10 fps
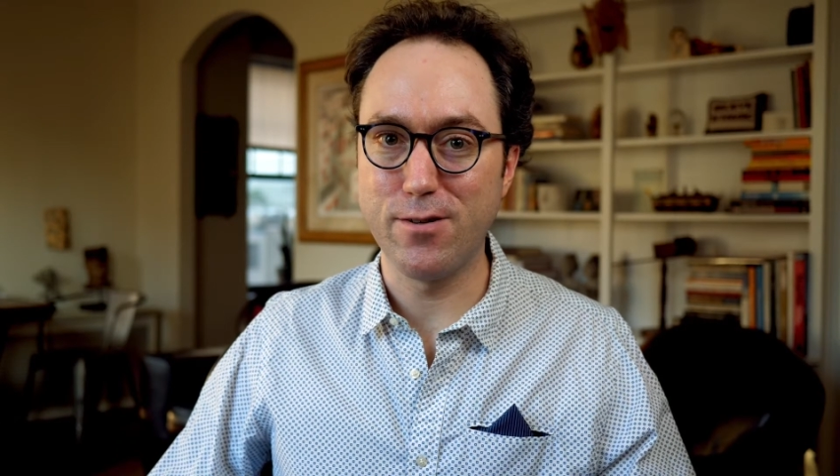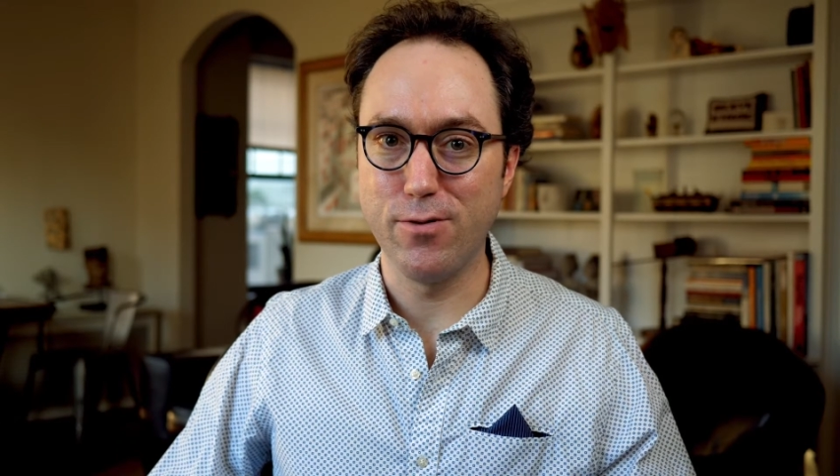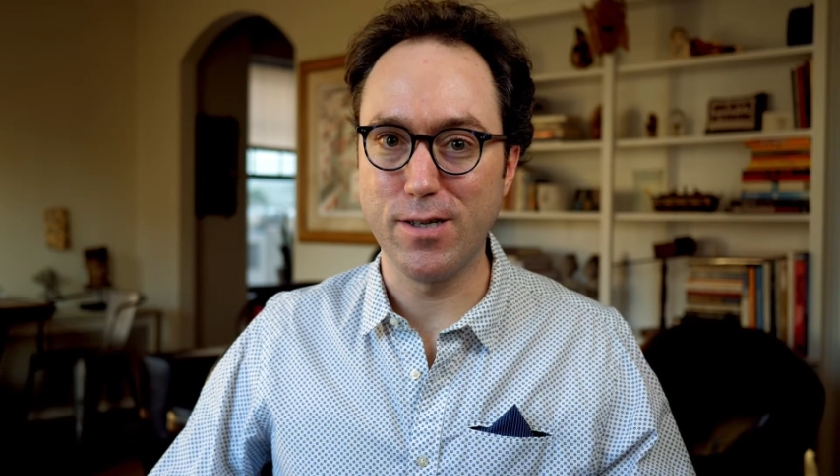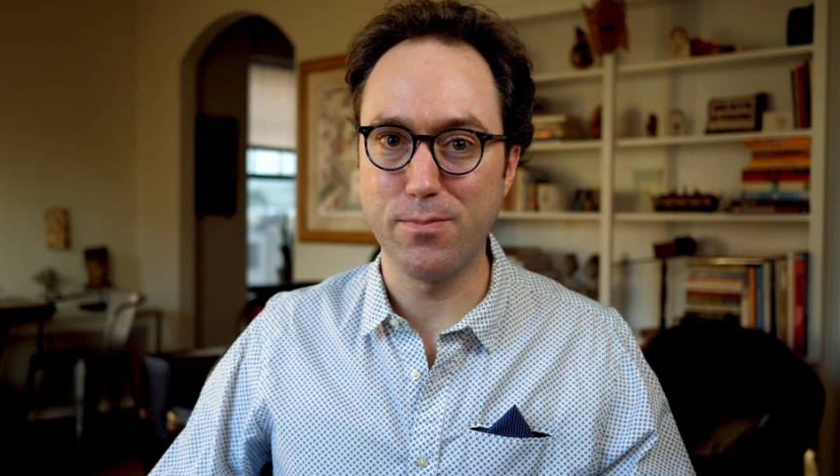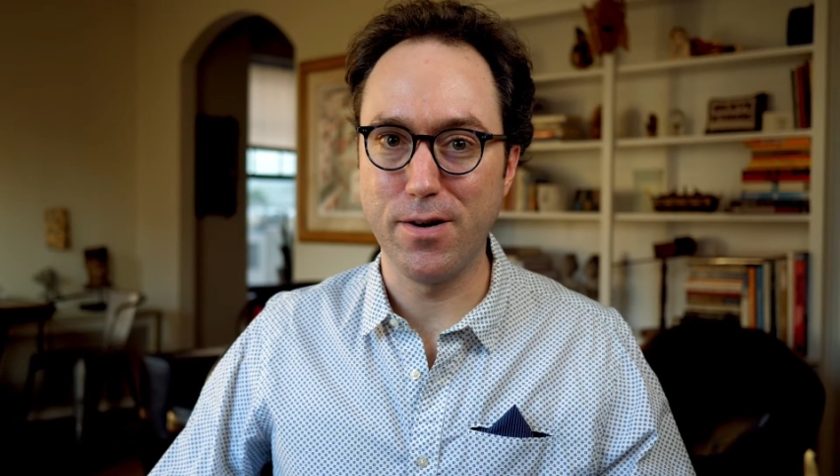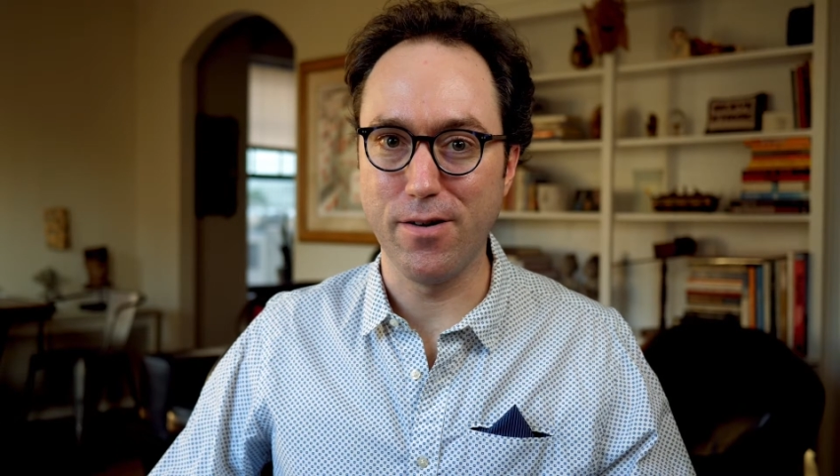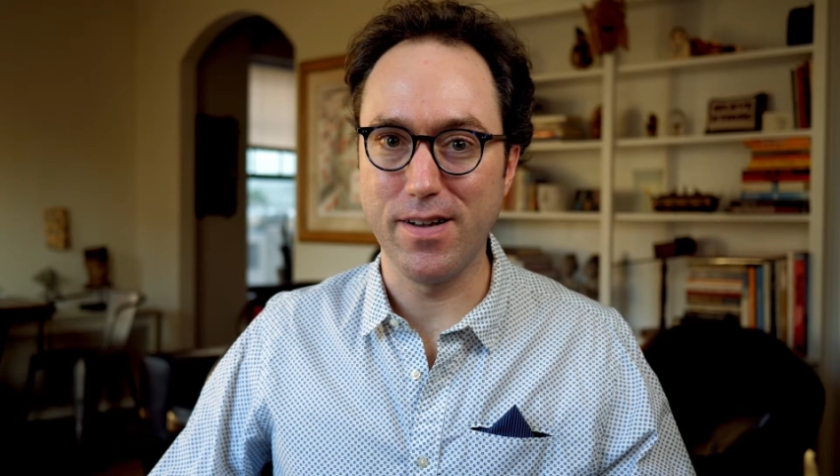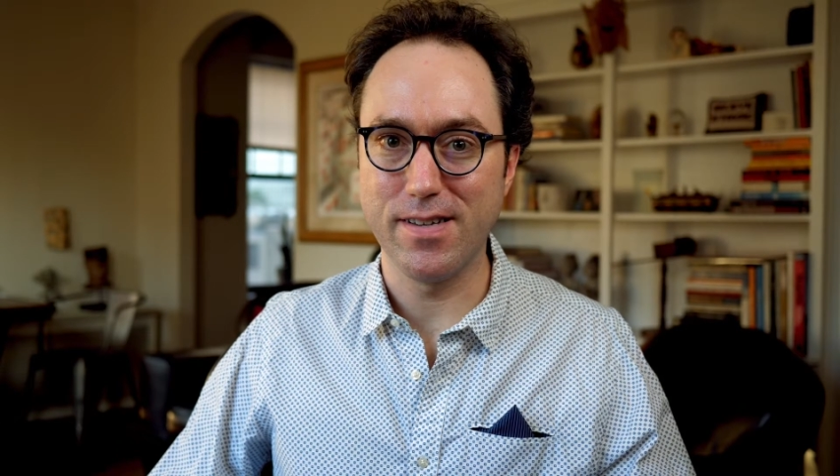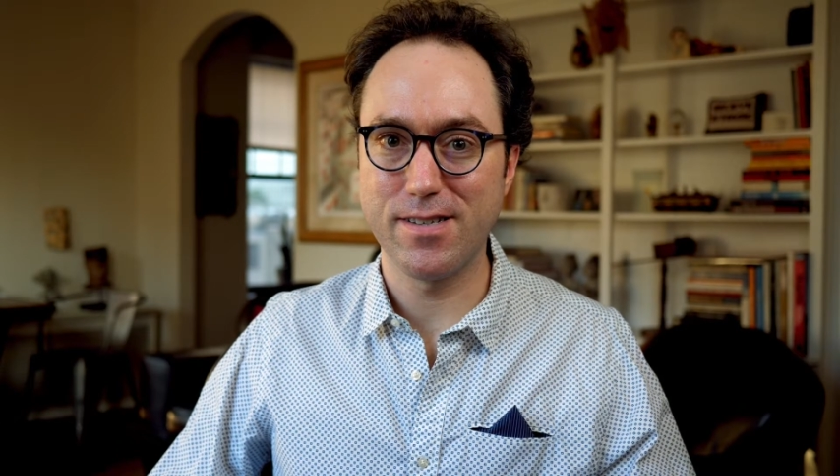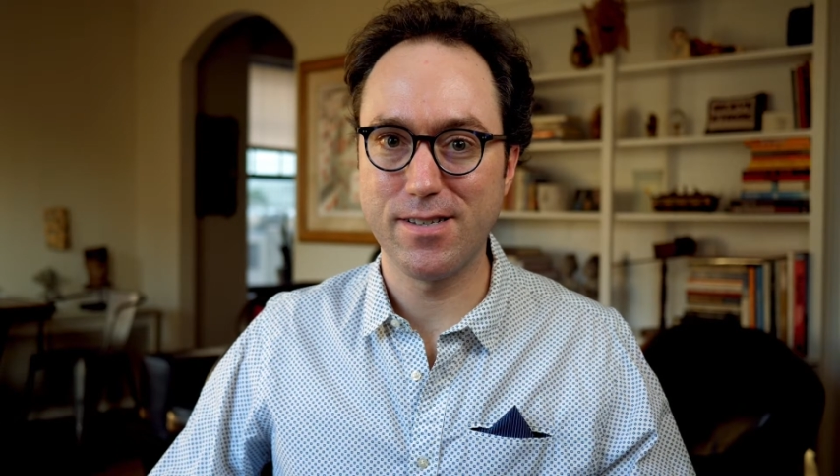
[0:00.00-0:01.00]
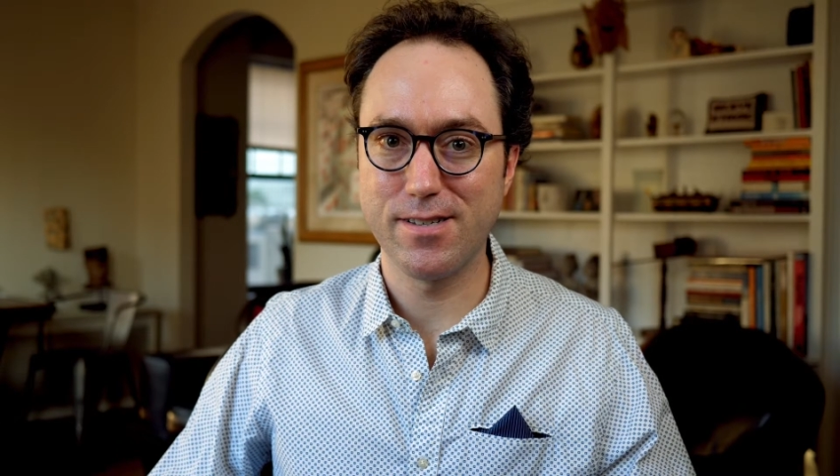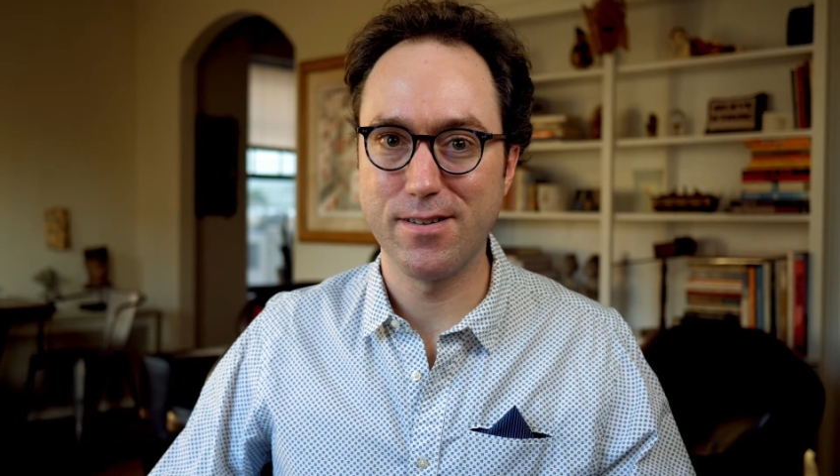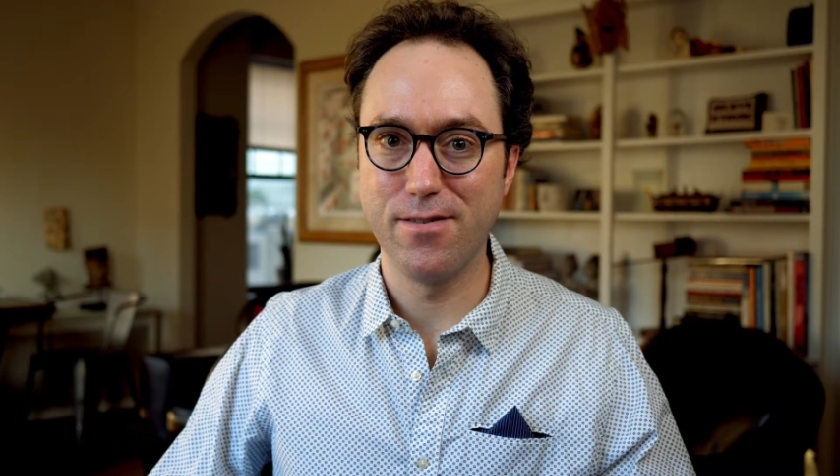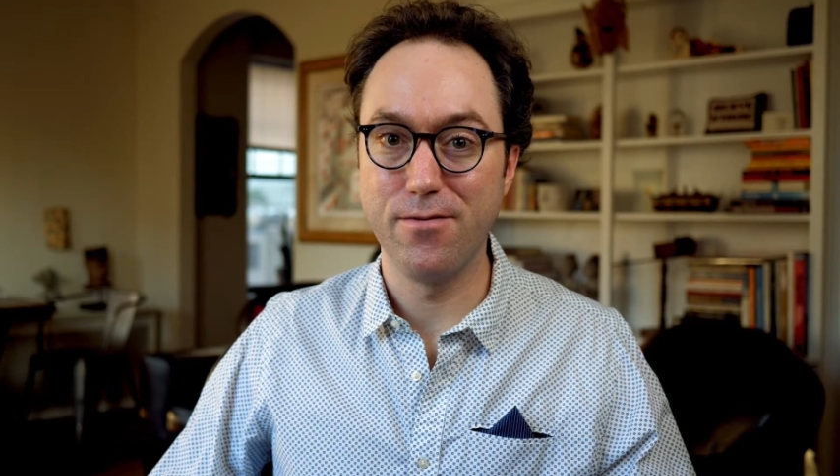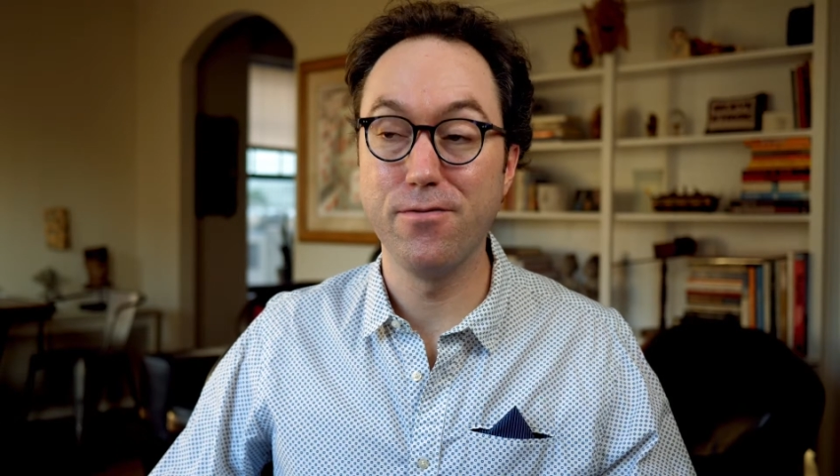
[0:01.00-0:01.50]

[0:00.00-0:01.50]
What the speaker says: to experience.